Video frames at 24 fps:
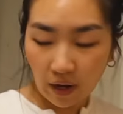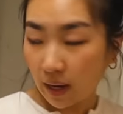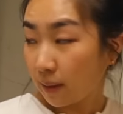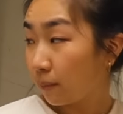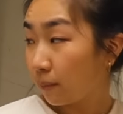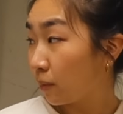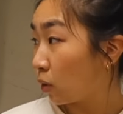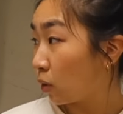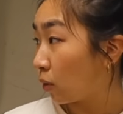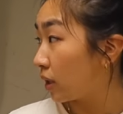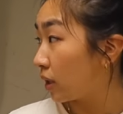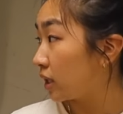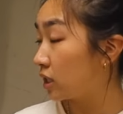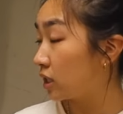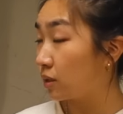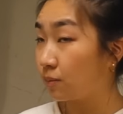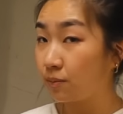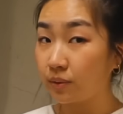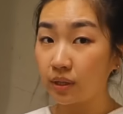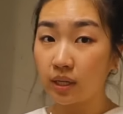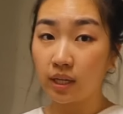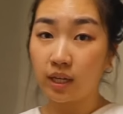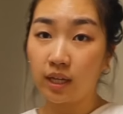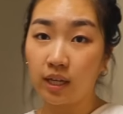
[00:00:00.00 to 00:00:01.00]
I'm going to
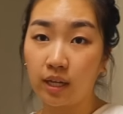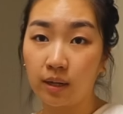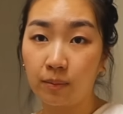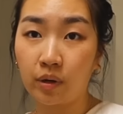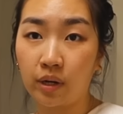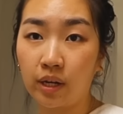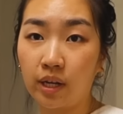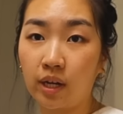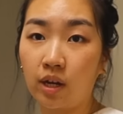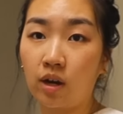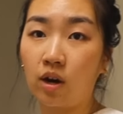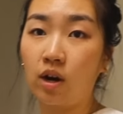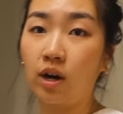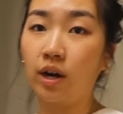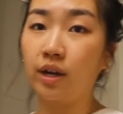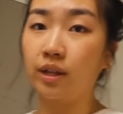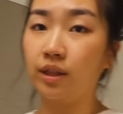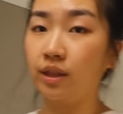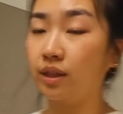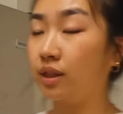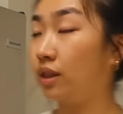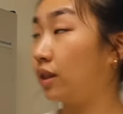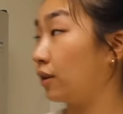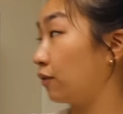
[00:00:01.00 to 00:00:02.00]
be putting it
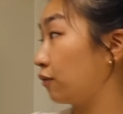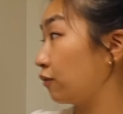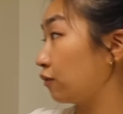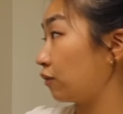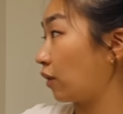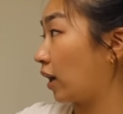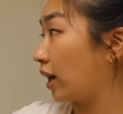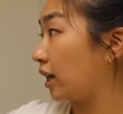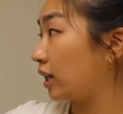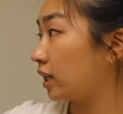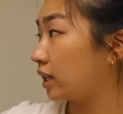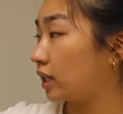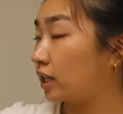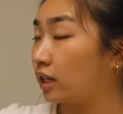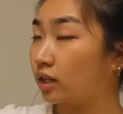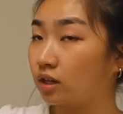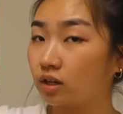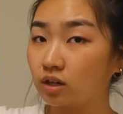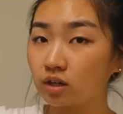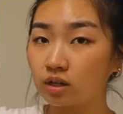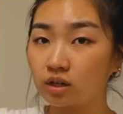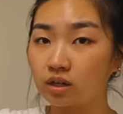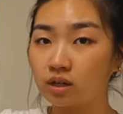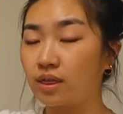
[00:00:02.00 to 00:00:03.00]
on the front
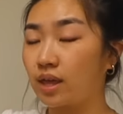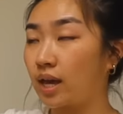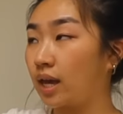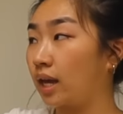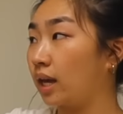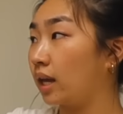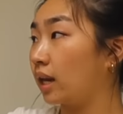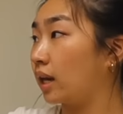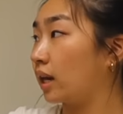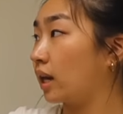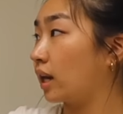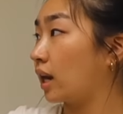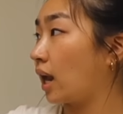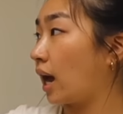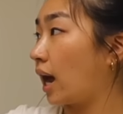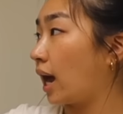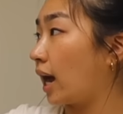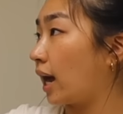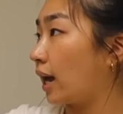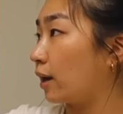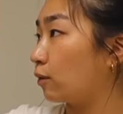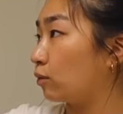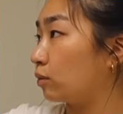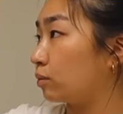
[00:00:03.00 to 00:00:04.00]
here, then
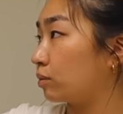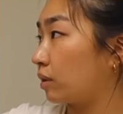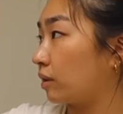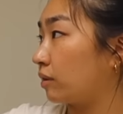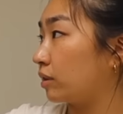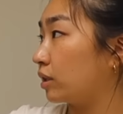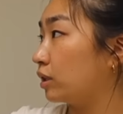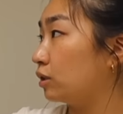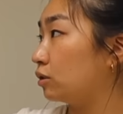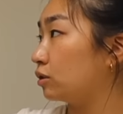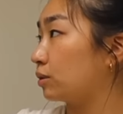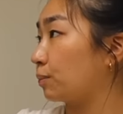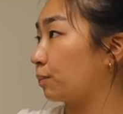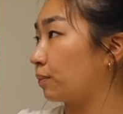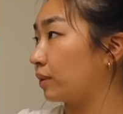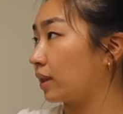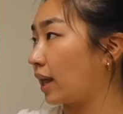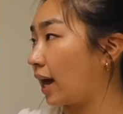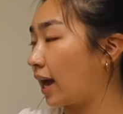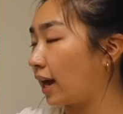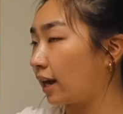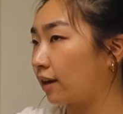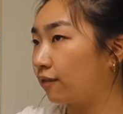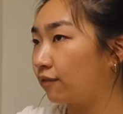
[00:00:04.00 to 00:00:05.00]
I will probably use black